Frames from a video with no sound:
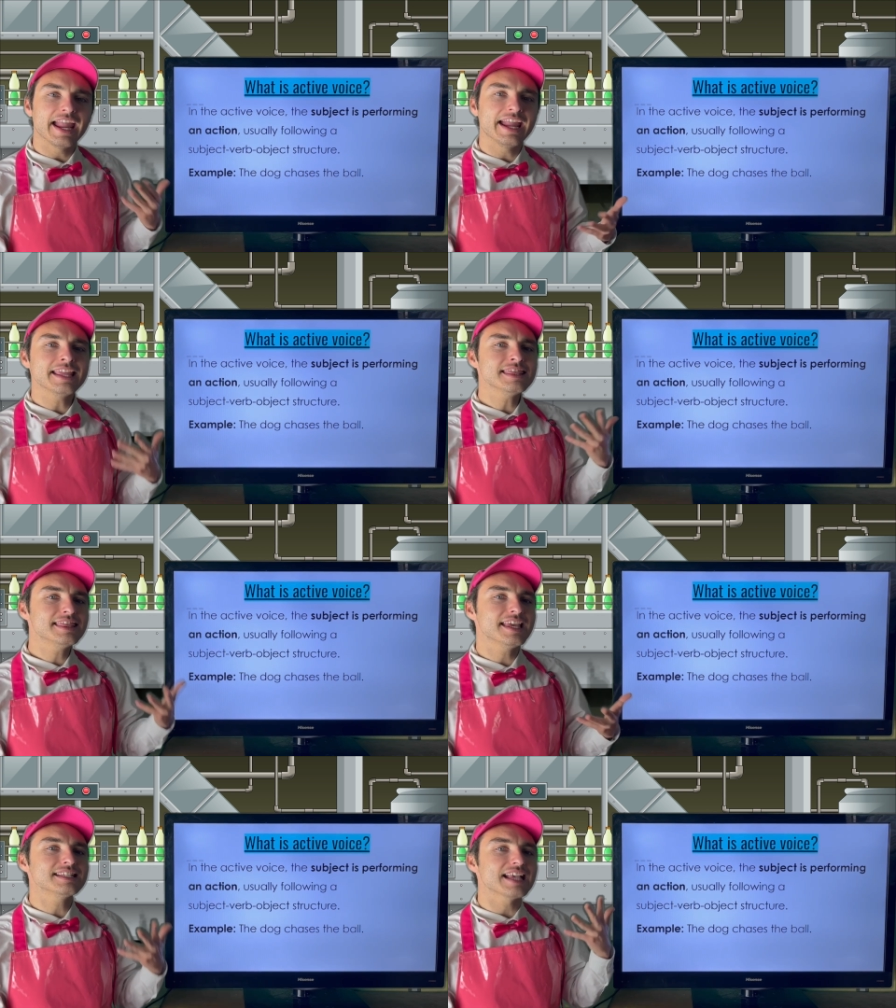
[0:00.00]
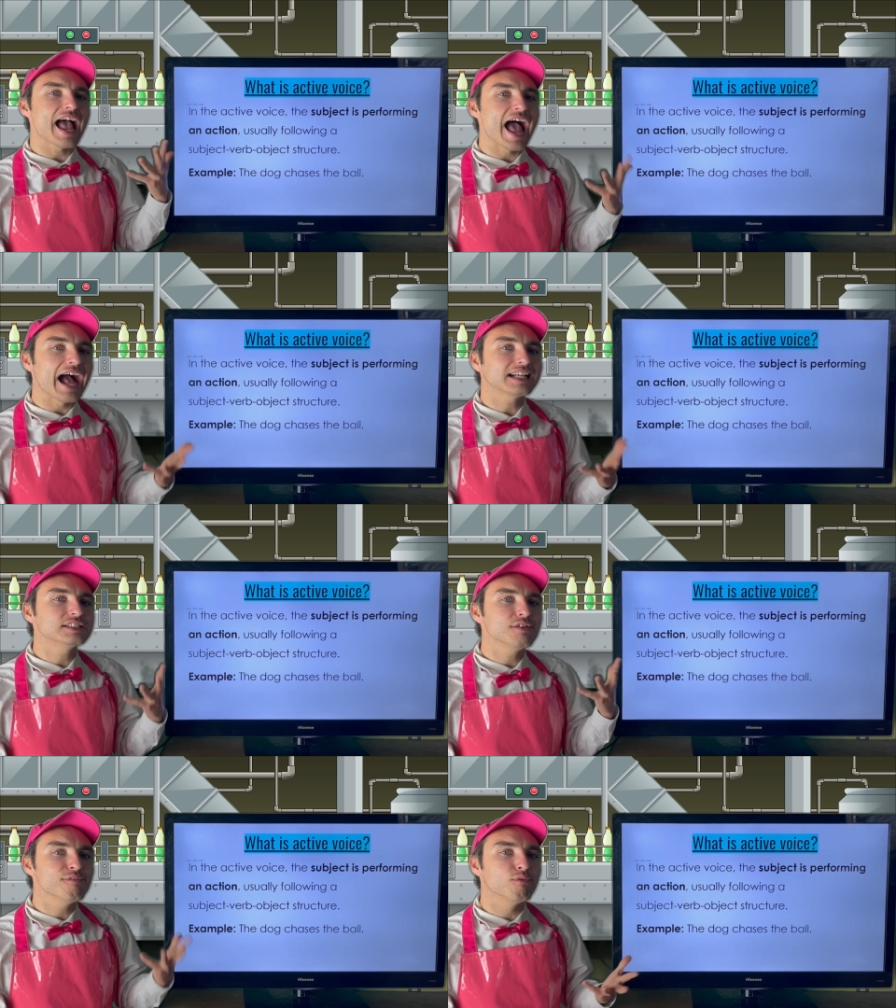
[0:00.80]
In this
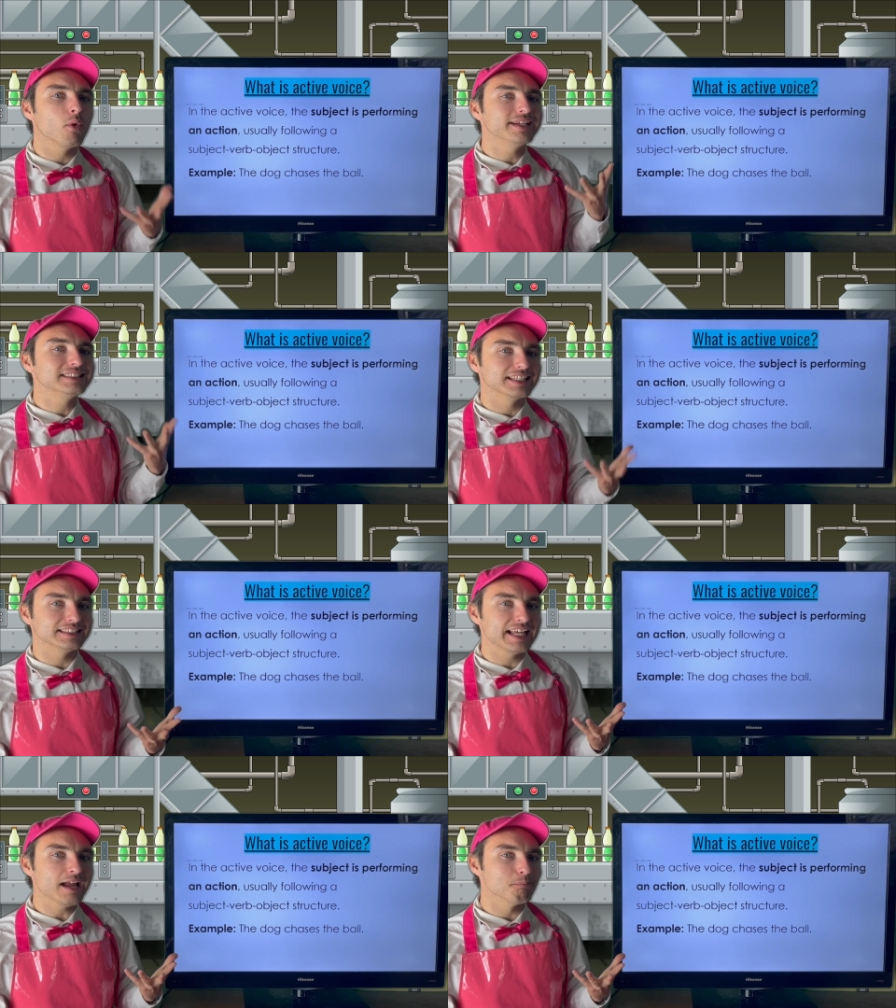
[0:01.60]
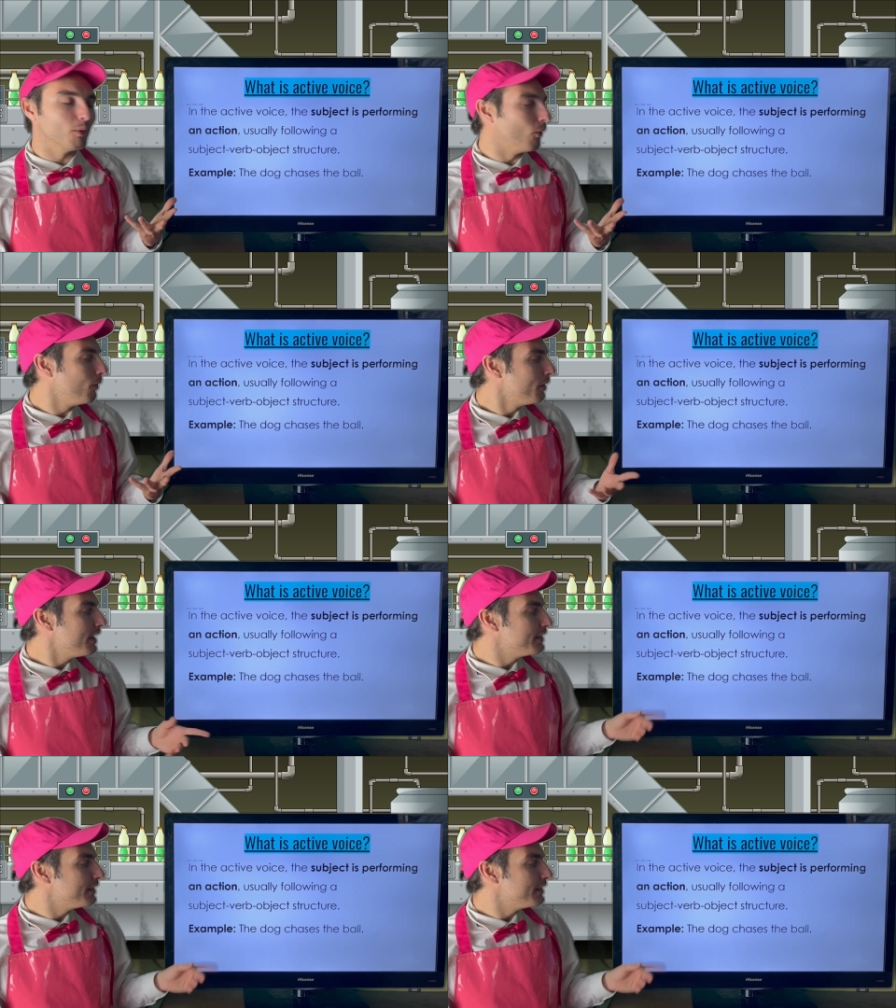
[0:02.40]
active voice example,